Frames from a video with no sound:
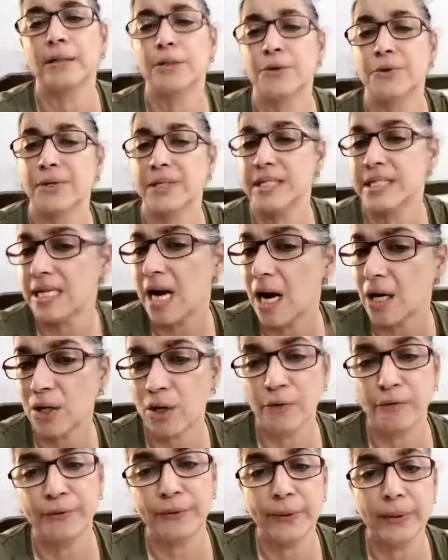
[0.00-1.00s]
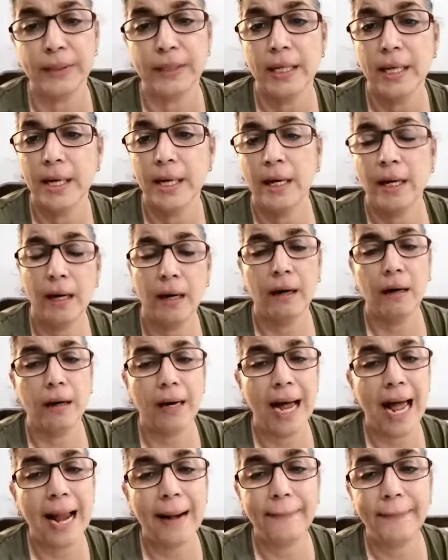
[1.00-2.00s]
You can start off with
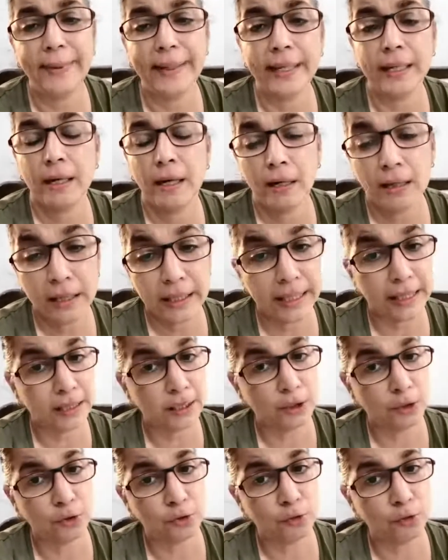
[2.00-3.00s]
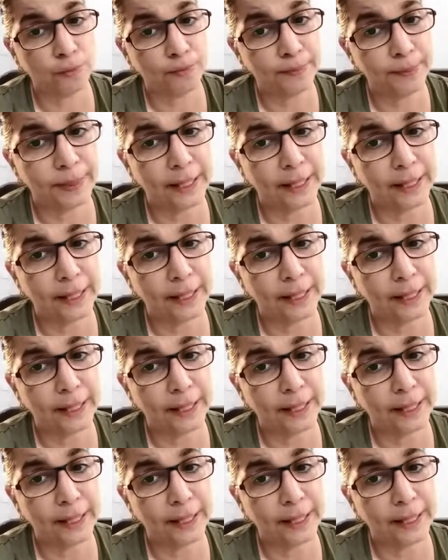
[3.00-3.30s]
helping a theater group